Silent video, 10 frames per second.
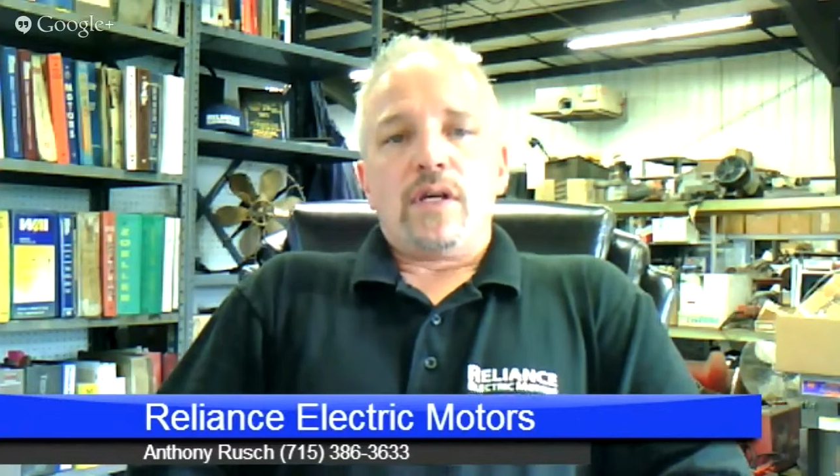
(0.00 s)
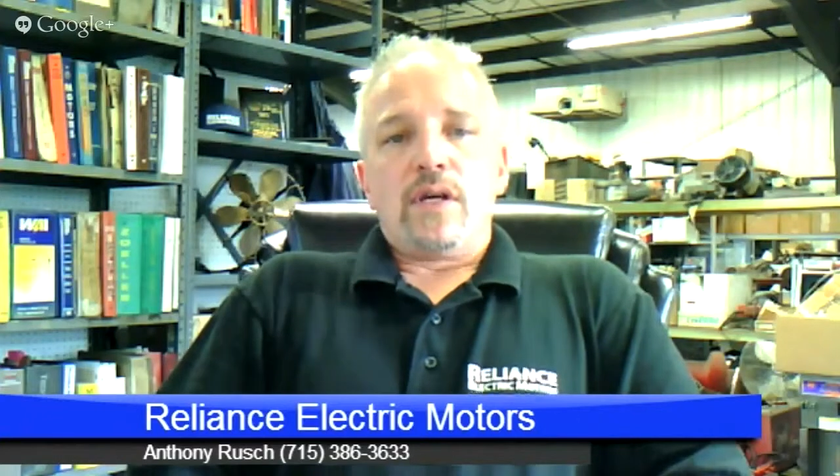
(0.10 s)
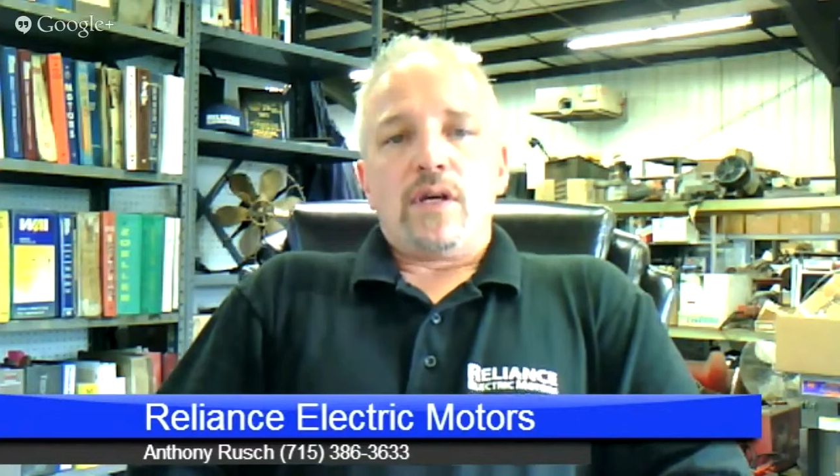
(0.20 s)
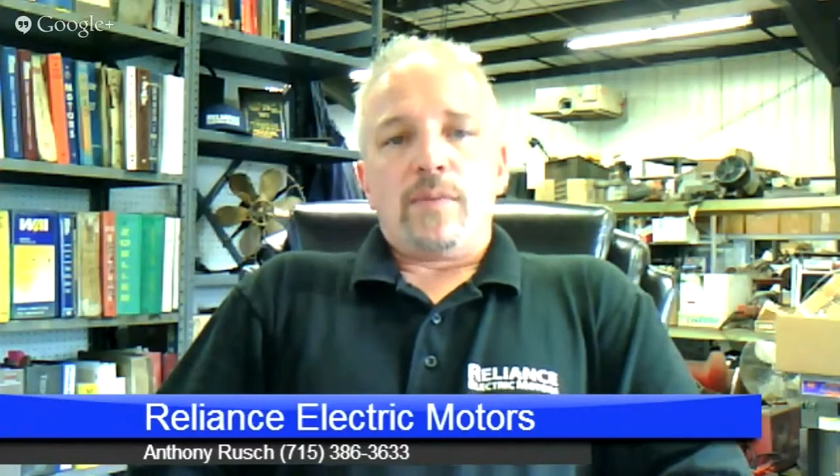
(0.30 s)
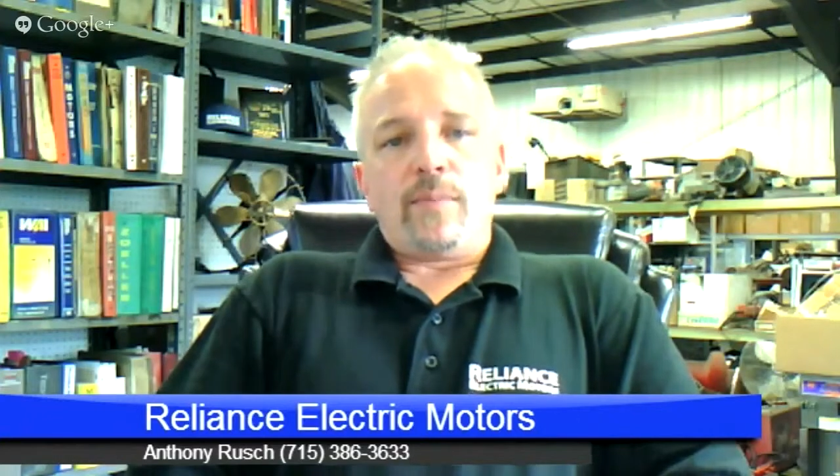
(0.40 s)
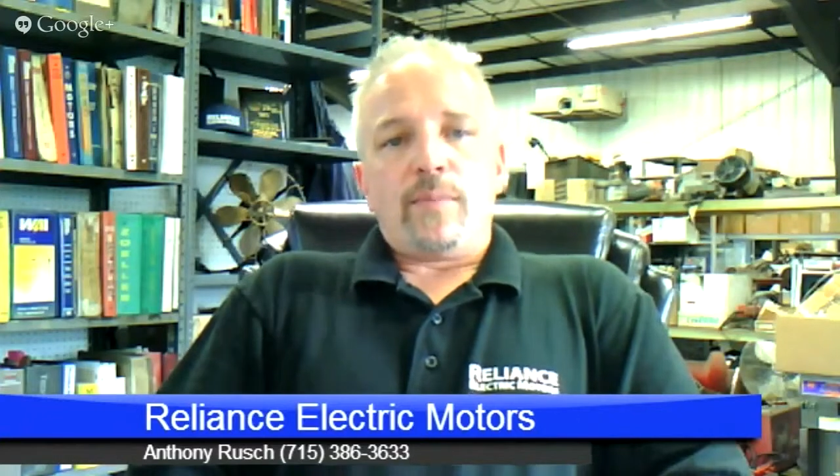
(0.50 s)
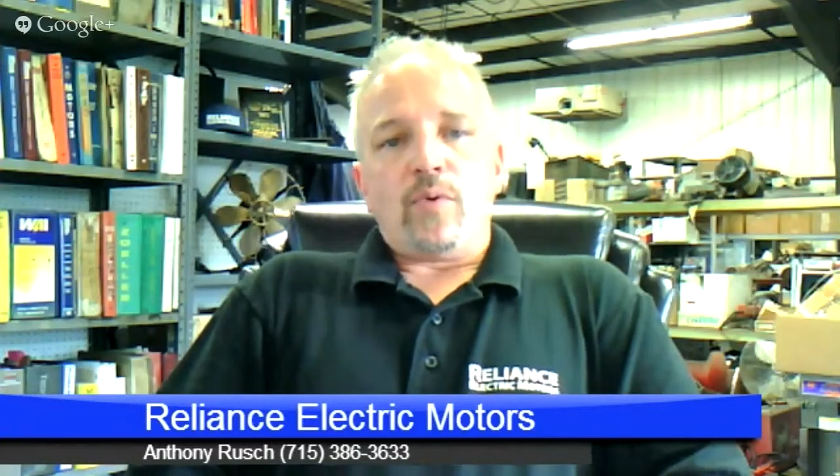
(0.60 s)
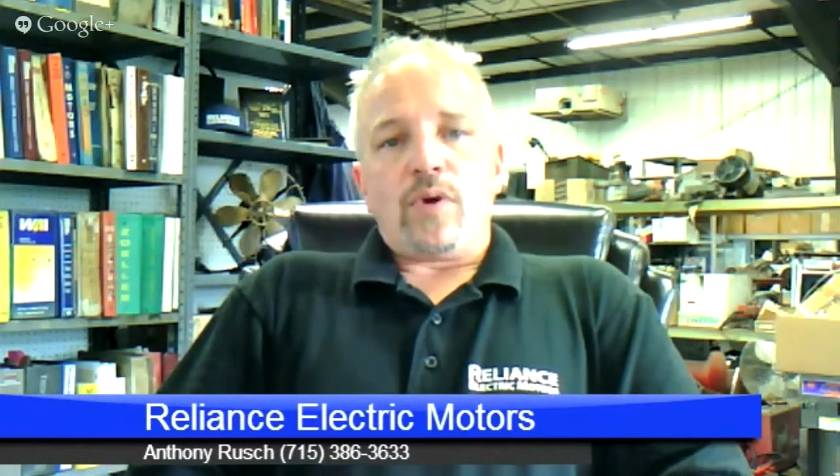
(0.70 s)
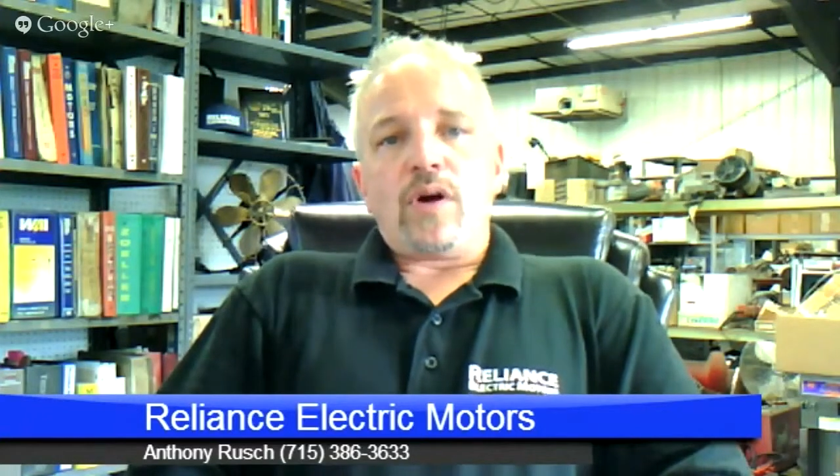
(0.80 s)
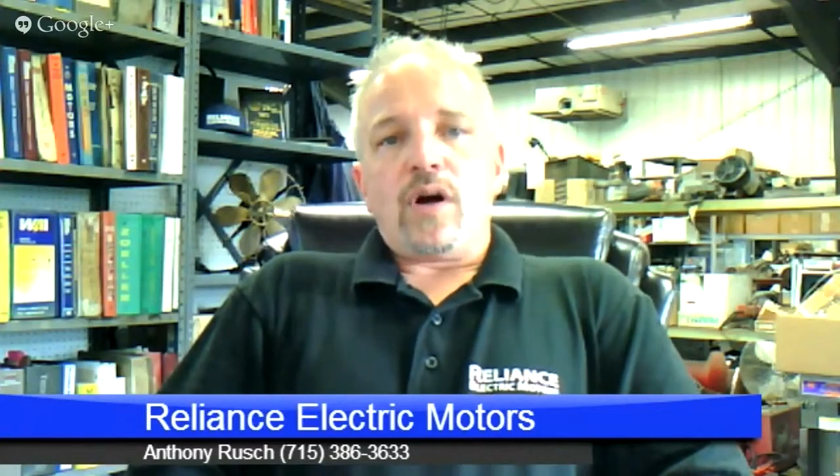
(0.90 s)
People will
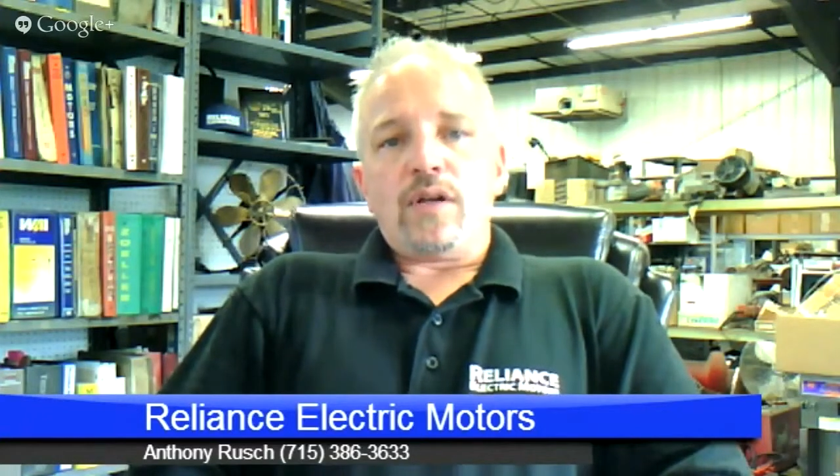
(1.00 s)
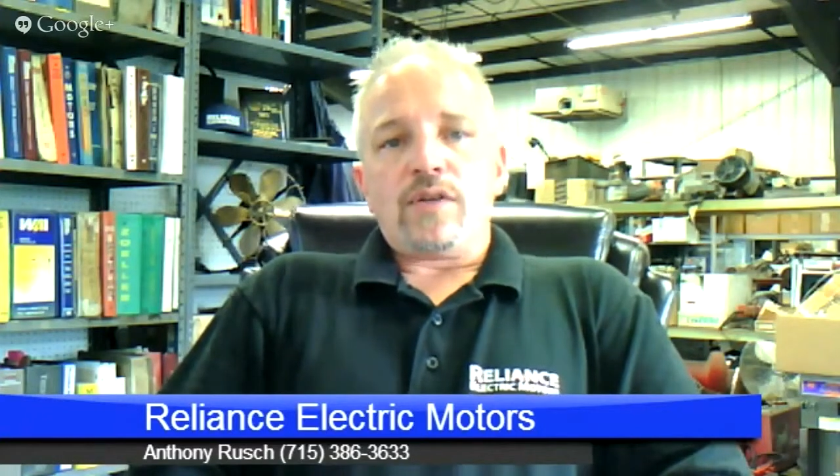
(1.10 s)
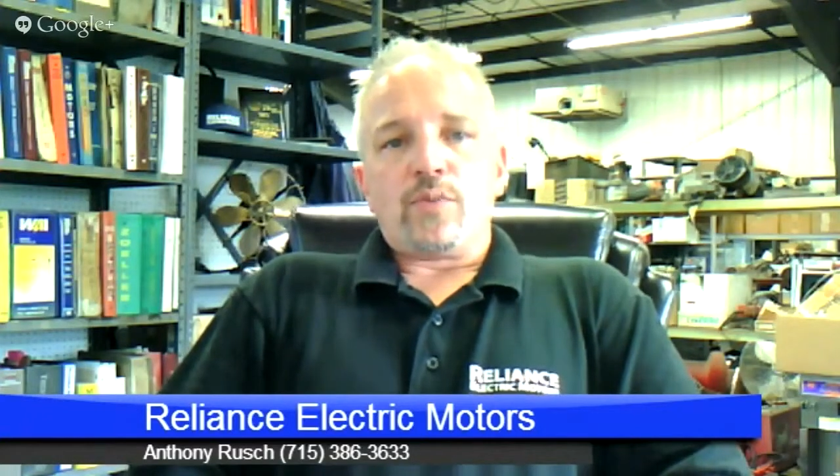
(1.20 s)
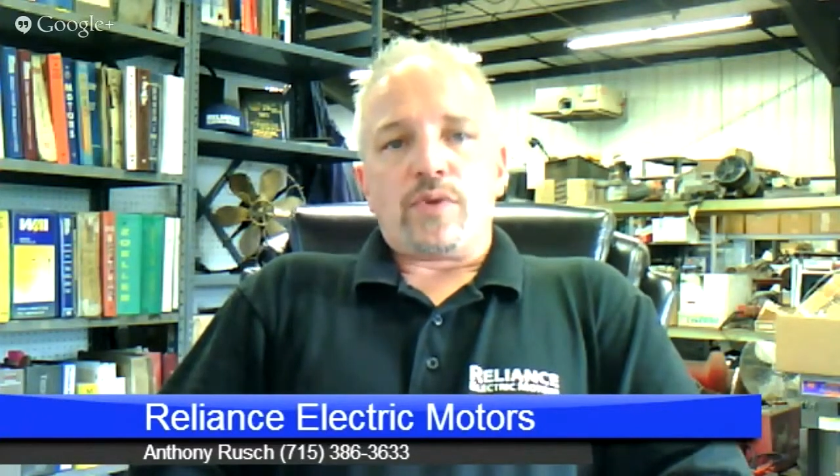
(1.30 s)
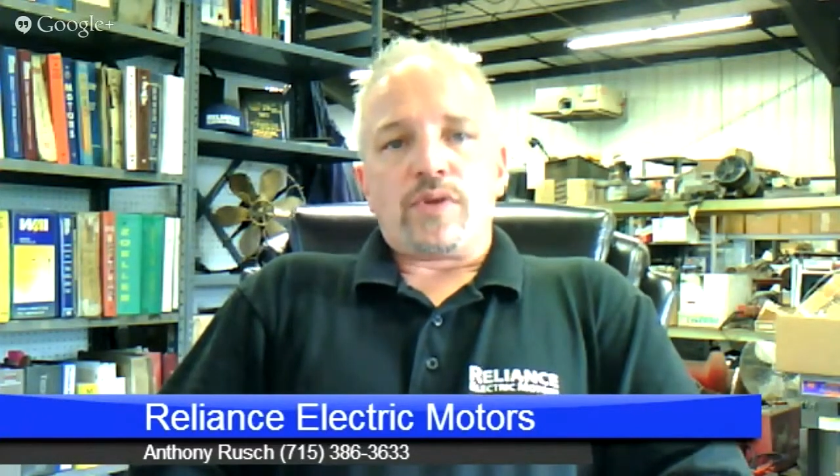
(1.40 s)
call us with